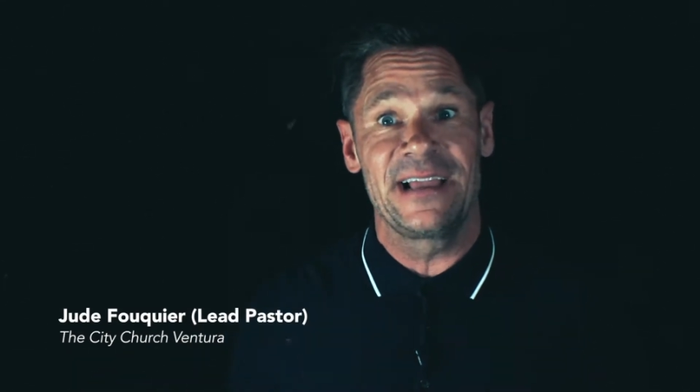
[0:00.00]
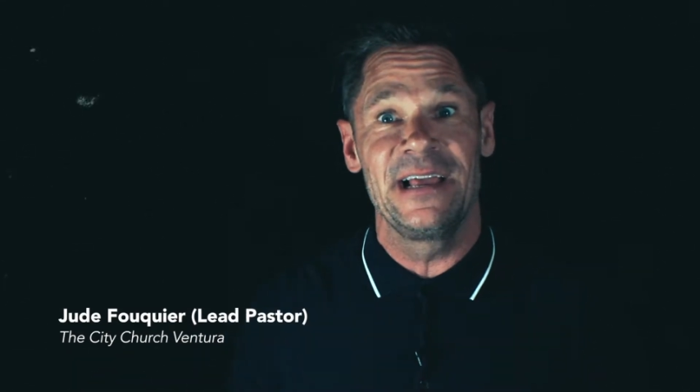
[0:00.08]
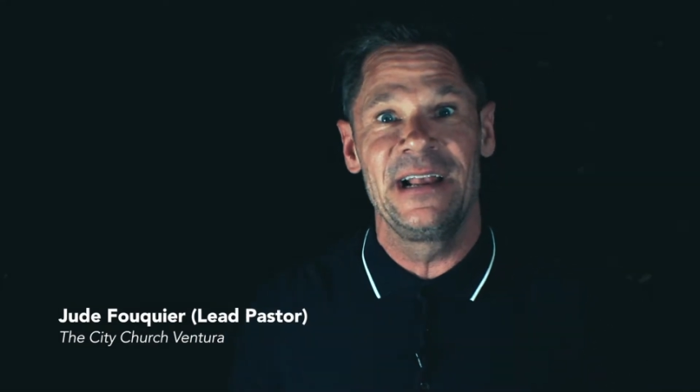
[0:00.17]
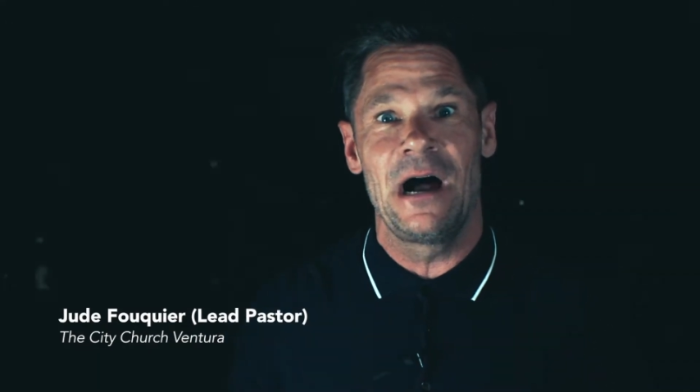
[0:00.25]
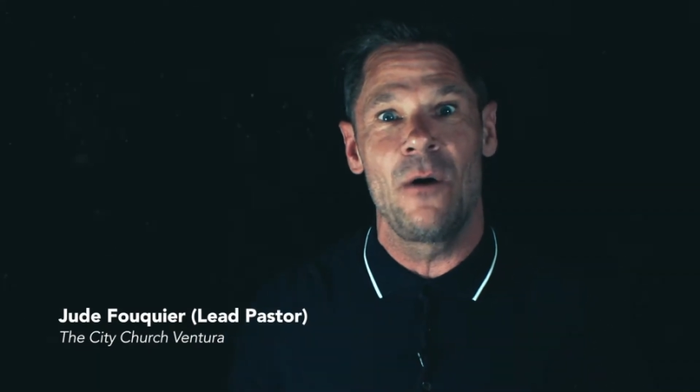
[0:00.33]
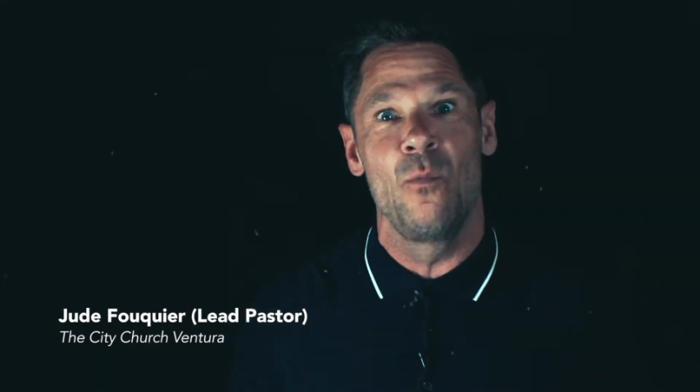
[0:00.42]
I
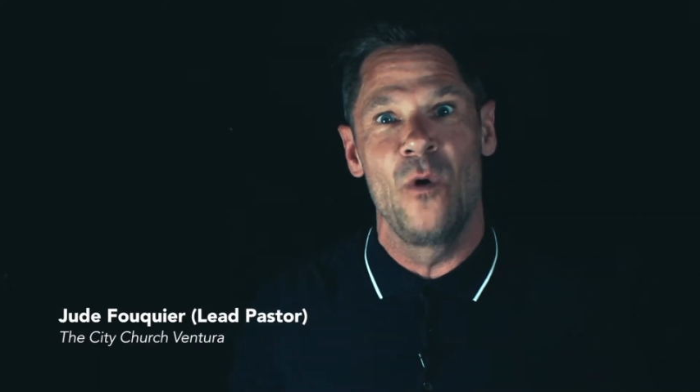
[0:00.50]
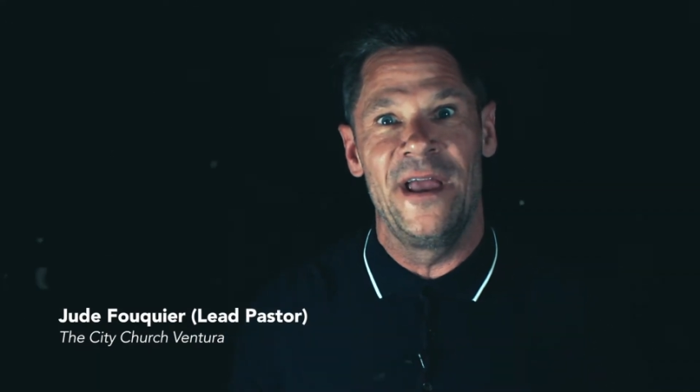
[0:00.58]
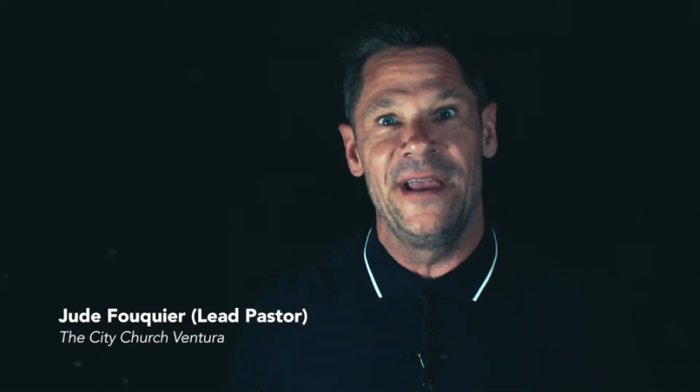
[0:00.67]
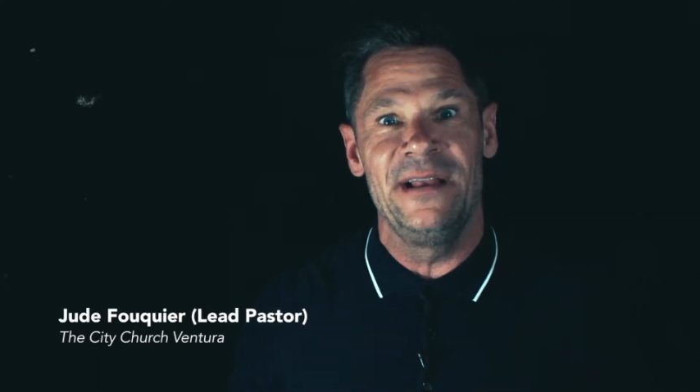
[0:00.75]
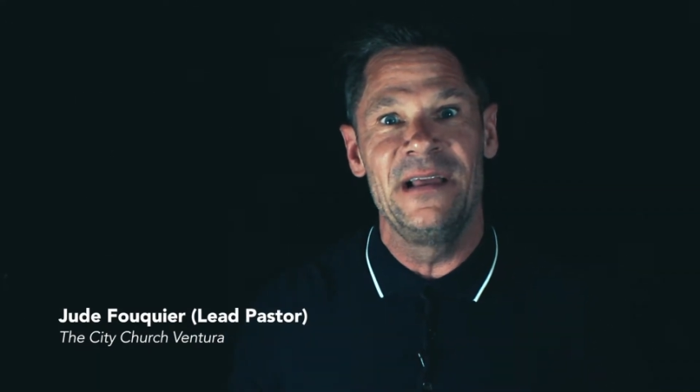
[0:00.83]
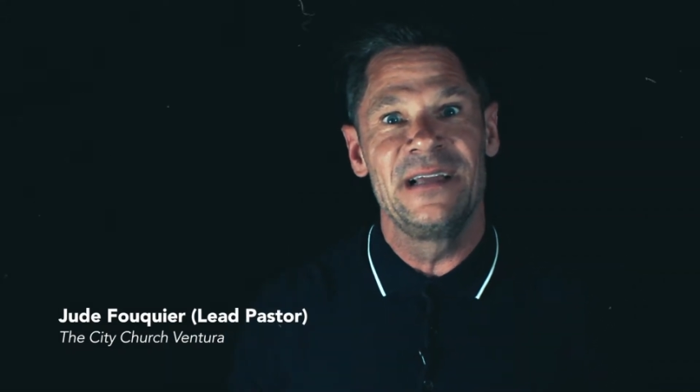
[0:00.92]
cannot
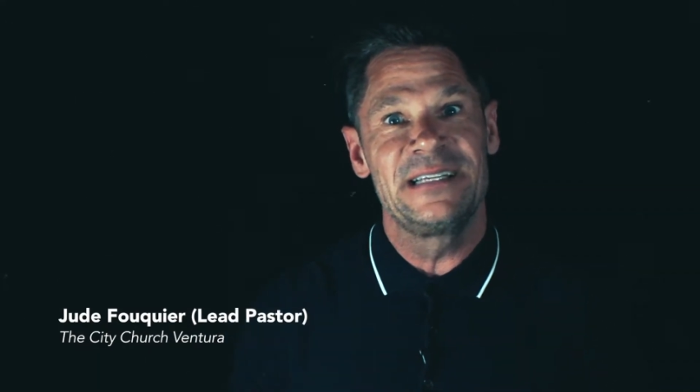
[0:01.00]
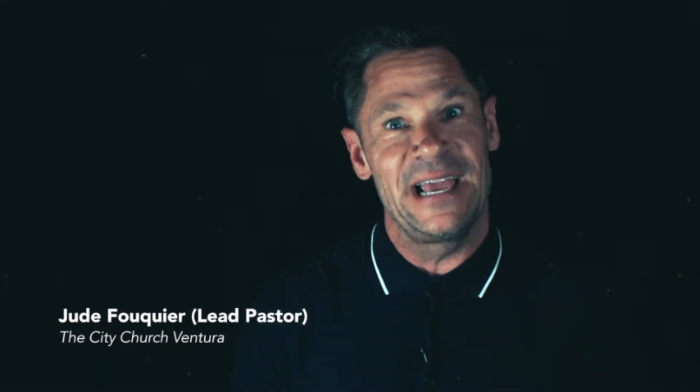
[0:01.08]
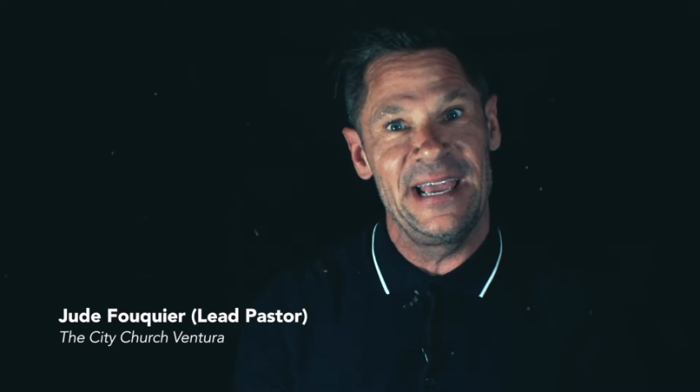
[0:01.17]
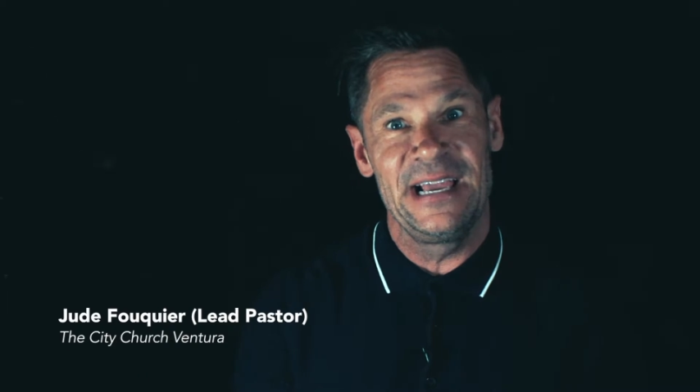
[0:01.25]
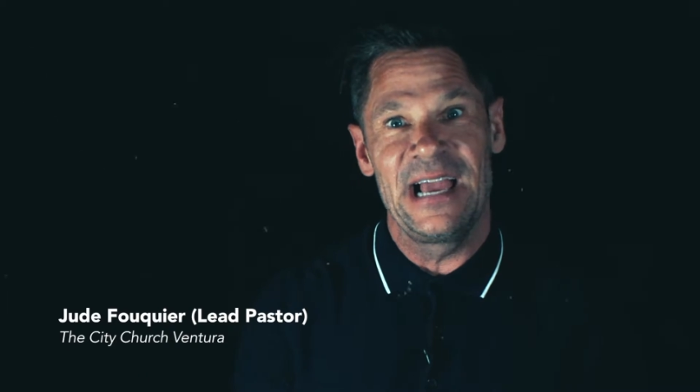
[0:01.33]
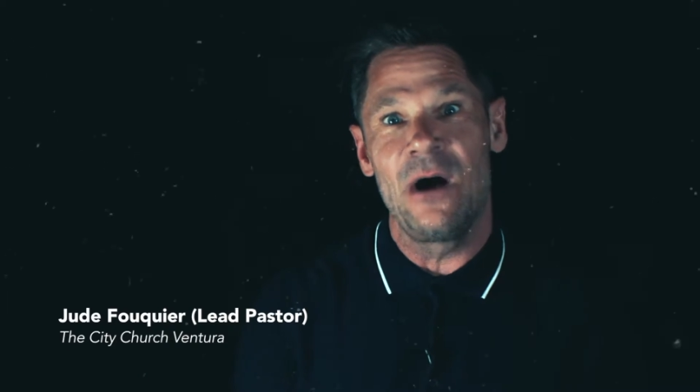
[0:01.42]
wait to
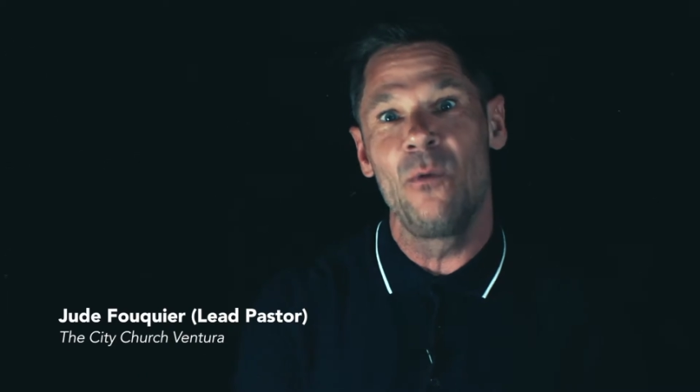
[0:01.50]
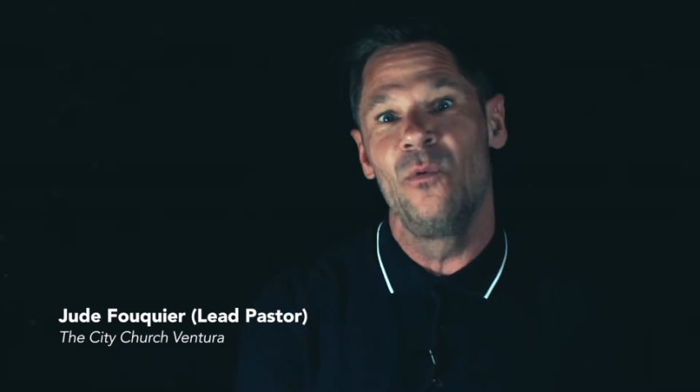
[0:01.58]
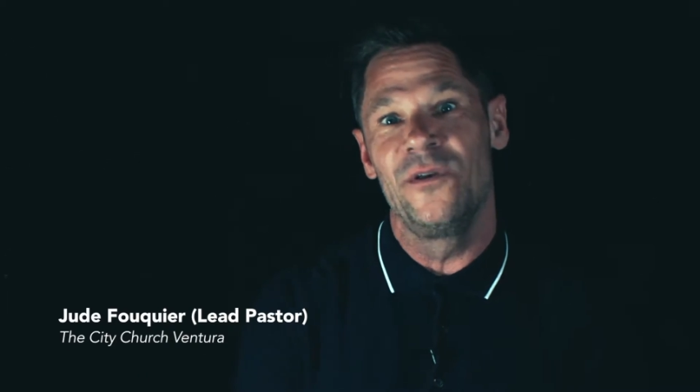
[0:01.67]
hang out